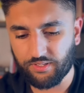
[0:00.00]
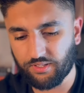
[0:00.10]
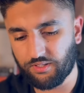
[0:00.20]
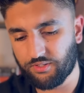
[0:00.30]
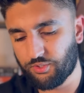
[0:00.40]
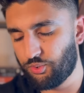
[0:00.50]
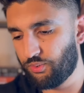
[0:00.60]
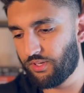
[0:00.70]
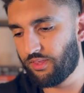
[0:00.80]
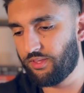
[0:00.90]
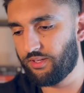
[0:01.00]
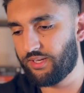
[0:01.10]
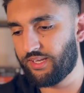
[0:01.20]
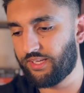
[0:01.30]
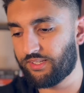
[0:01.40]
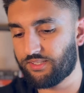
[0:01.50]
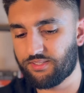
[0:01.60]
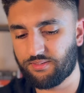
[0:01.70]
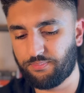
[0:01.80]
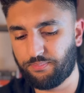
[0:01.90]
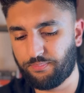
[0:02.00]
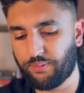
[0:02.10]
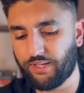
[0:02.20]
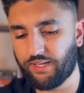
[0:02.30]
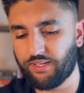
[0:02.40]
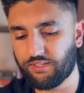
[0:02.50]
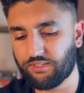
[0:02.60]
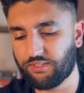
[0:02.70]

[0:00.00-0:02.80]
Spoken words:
On to the next pack.